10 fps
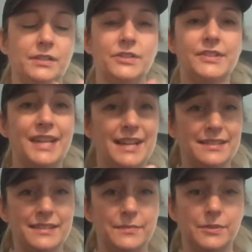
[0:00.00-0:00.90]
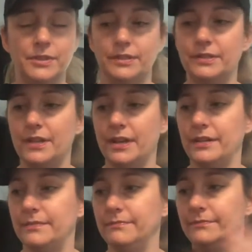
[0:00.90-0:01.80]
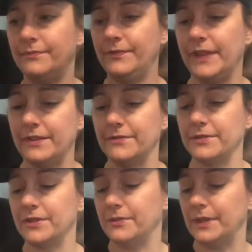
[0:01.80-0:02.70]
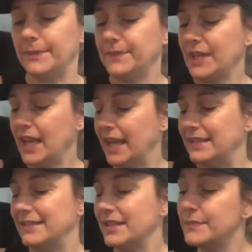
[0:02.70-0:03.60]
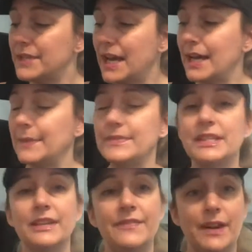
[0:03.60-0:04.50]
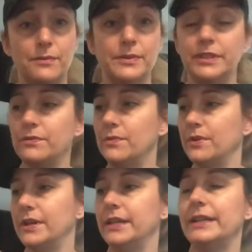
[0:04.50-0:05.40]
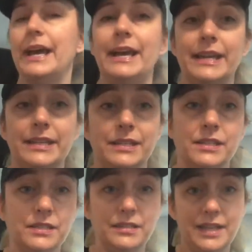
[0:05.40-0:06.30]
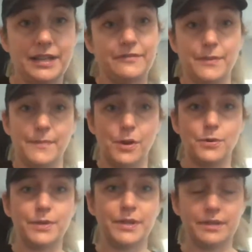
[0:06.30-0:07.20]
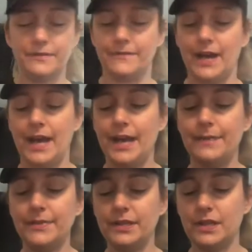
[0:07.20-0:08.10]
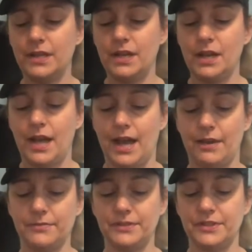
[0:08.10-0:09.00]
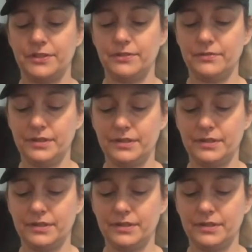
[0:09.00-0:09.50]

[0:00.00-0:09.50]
Just add some good flavor to it. And sometimes if I really want a kind of a mocha vibe, I will do